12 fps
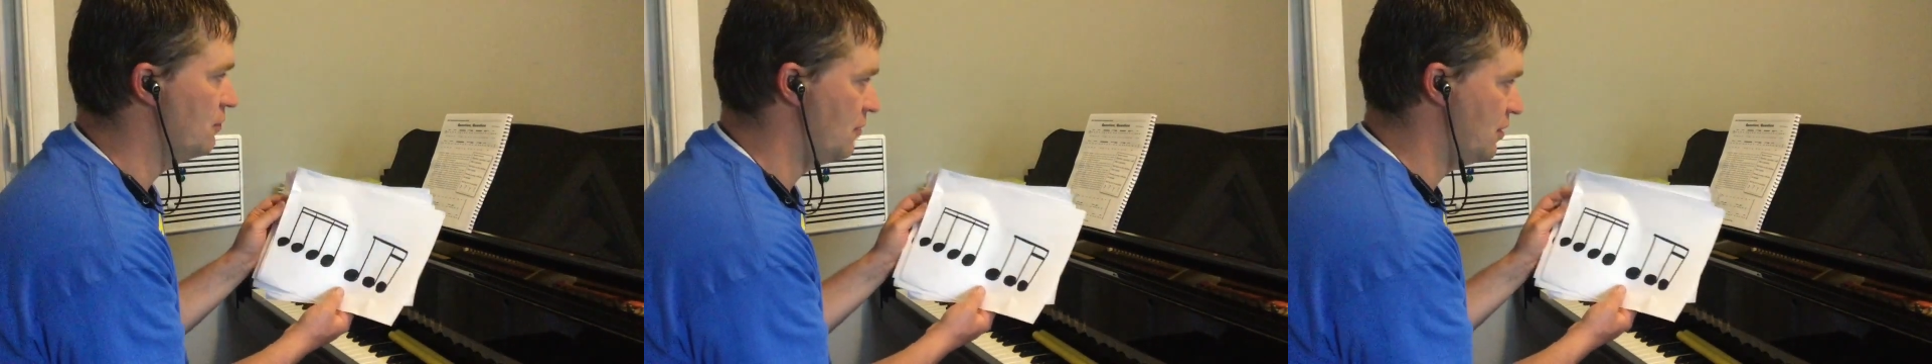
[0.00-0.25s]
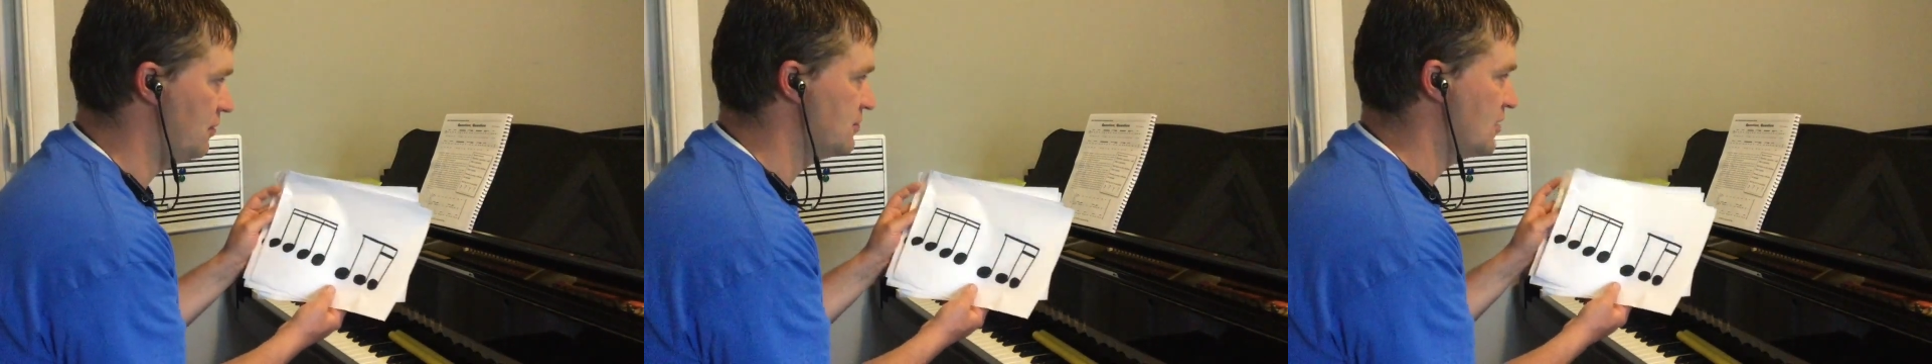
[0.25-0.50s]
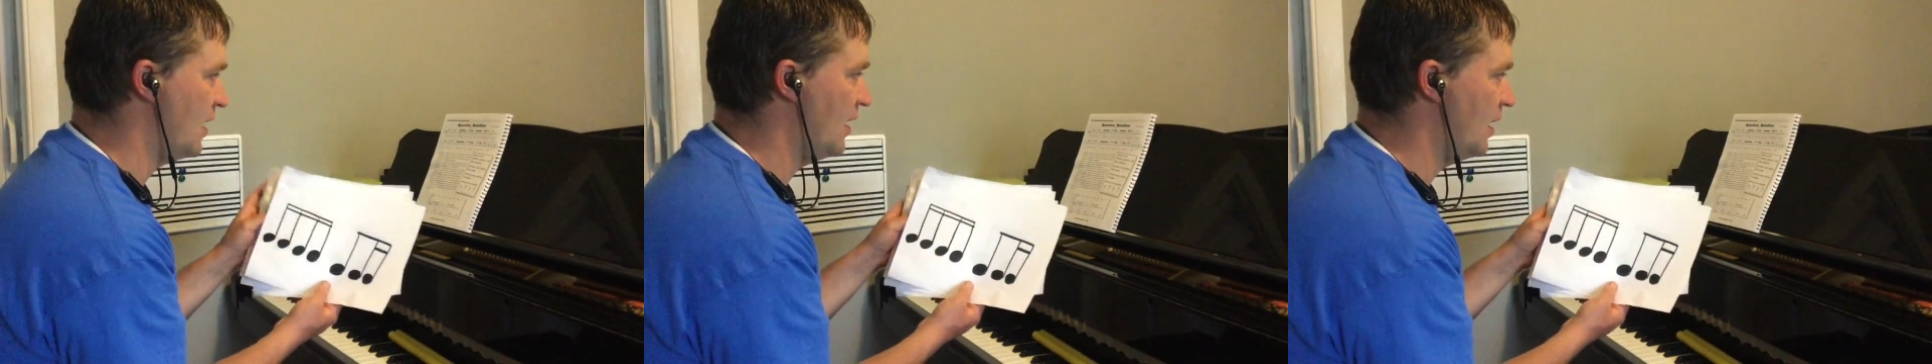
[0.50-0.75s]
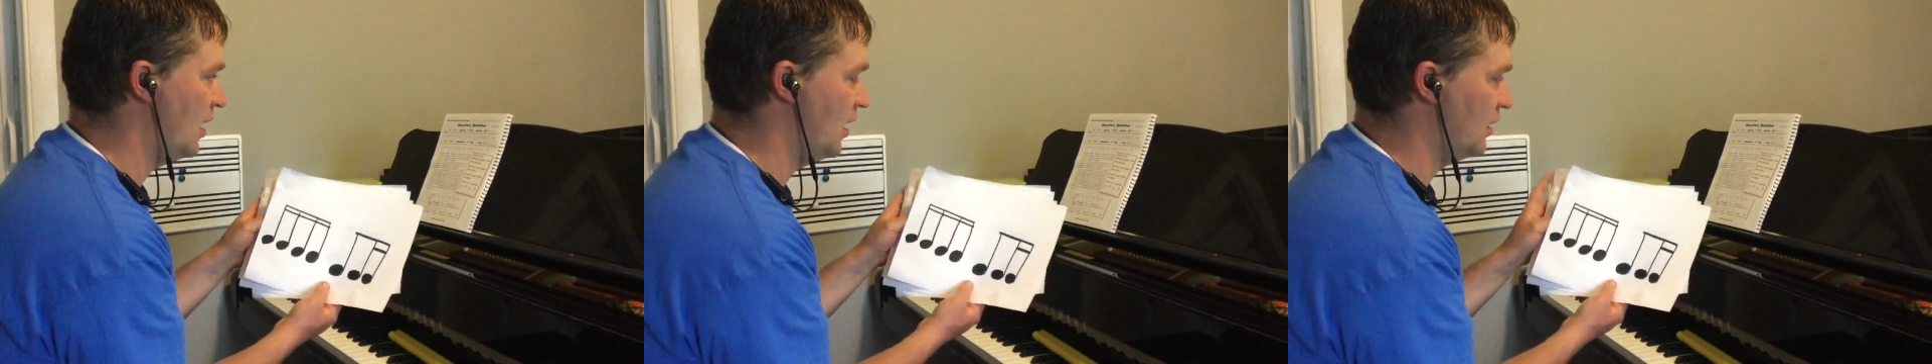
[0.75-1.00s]
rhythms
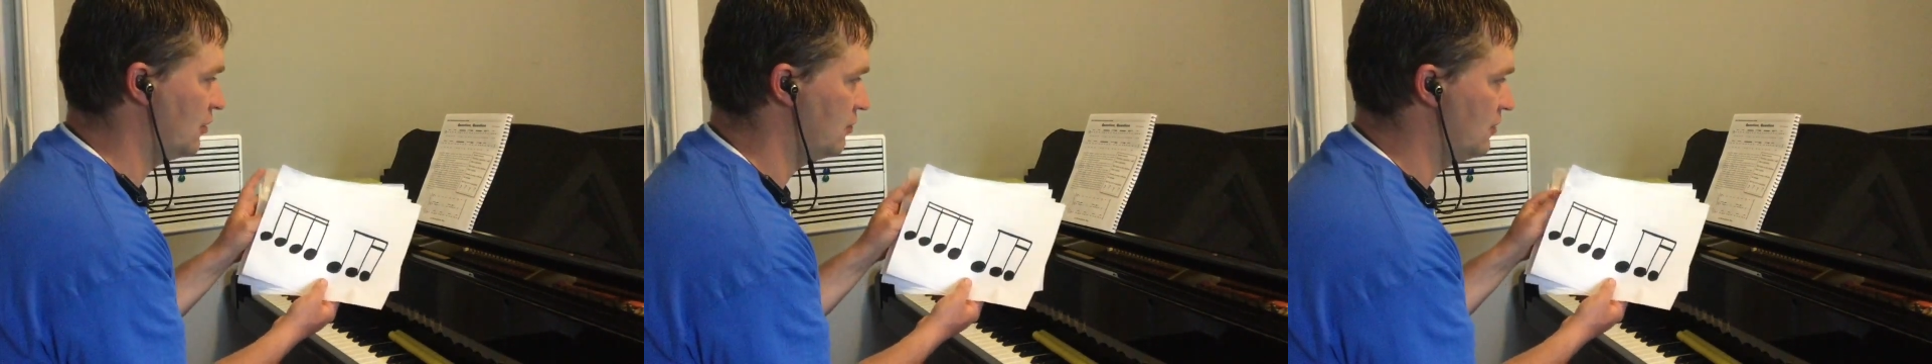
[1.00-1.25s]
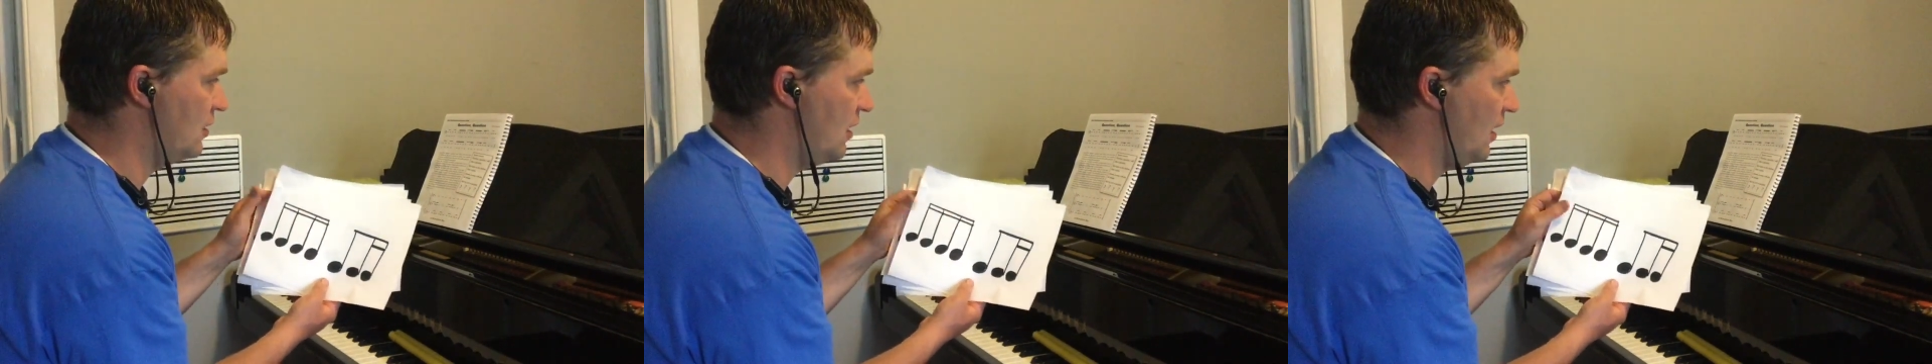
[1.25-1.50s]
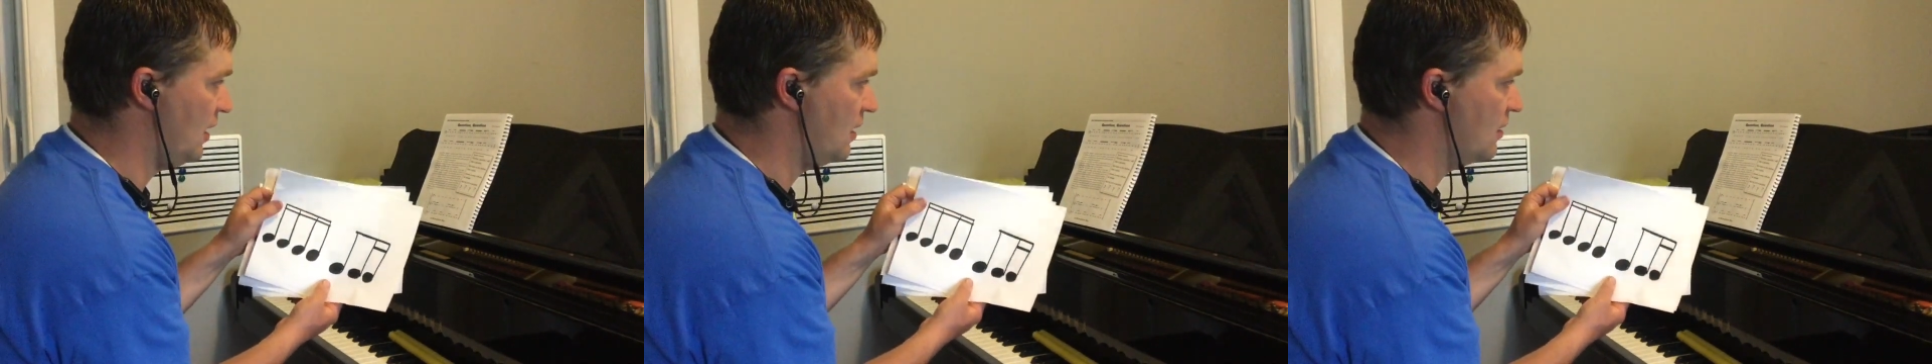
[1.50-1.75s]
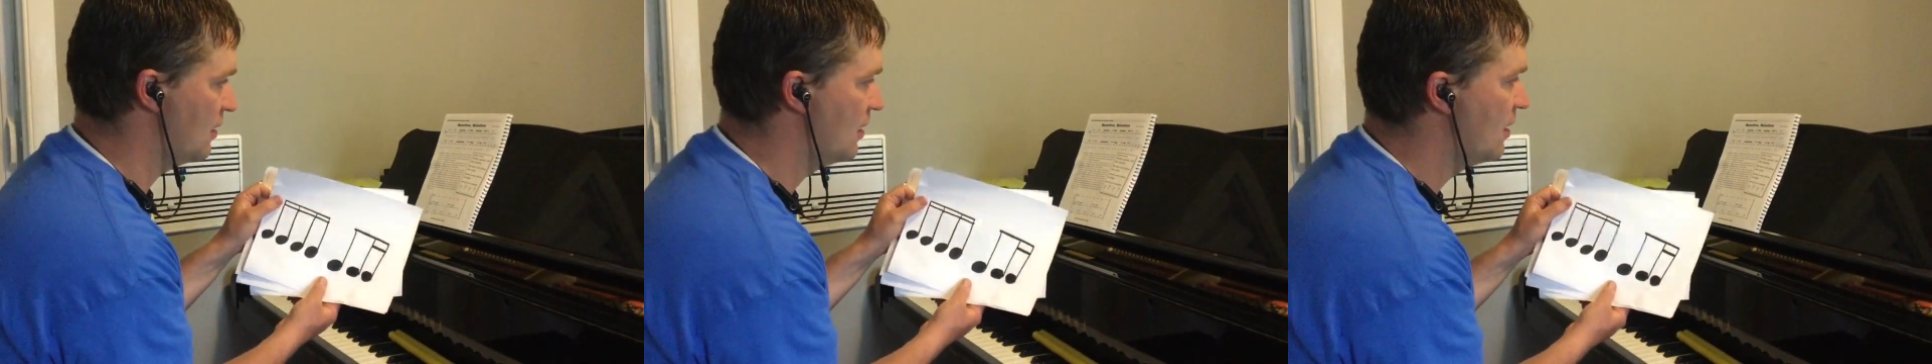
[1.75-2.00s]
that I create.